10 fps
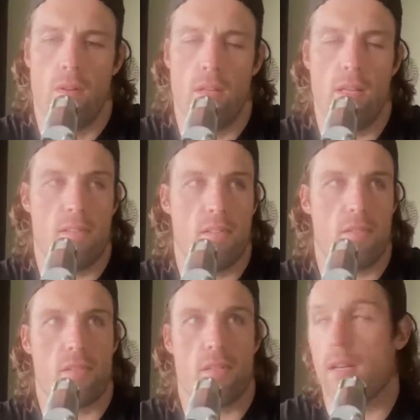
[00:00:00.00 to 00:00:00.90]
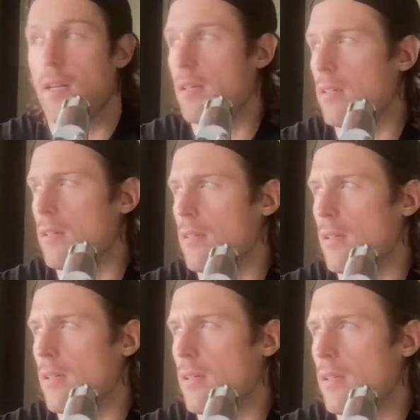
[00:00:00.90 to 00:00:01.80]
Yeah, it's interesting. I
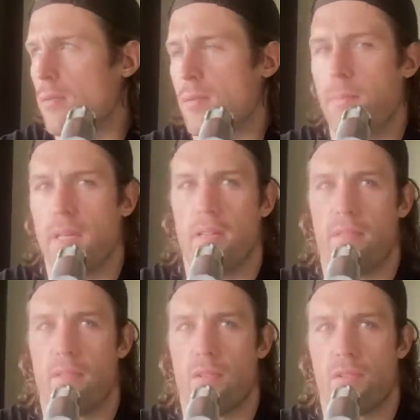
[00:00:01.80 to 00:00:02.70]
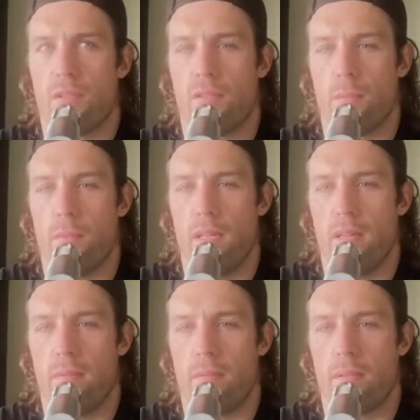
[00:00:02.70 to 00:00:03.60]
uh, it was a big uh, inversion for
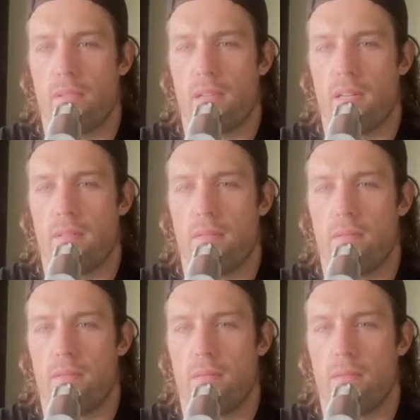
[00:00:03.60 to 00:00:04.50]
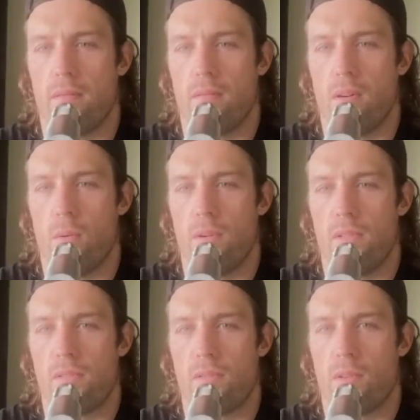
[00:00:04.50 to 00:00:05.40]
me because I had
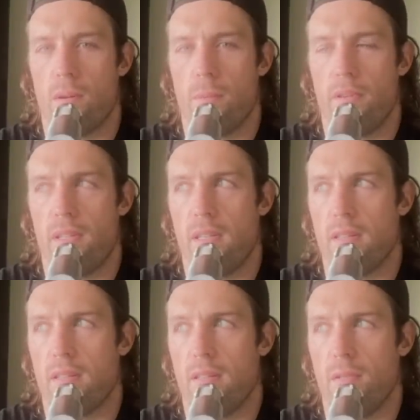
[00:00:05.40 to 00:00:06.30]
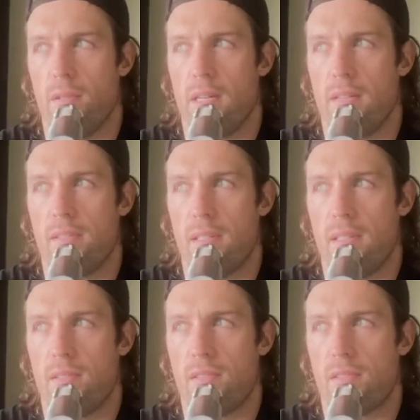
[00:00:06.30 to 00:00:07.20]
always grown up thinking that the United
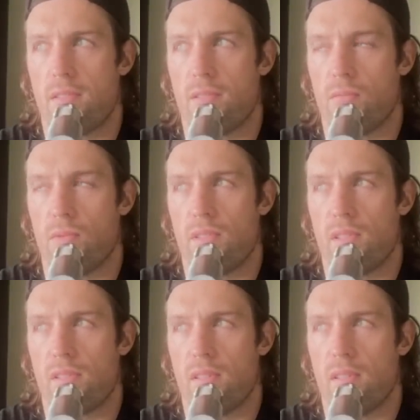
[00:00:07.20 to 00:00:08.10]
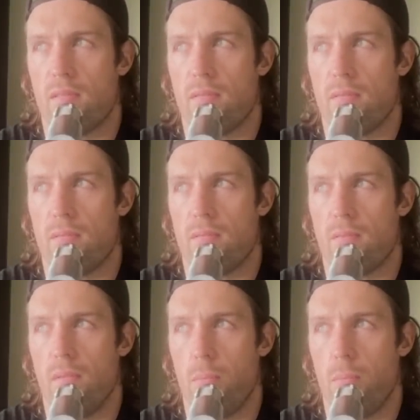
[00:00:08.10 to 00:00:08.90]
States just resisted the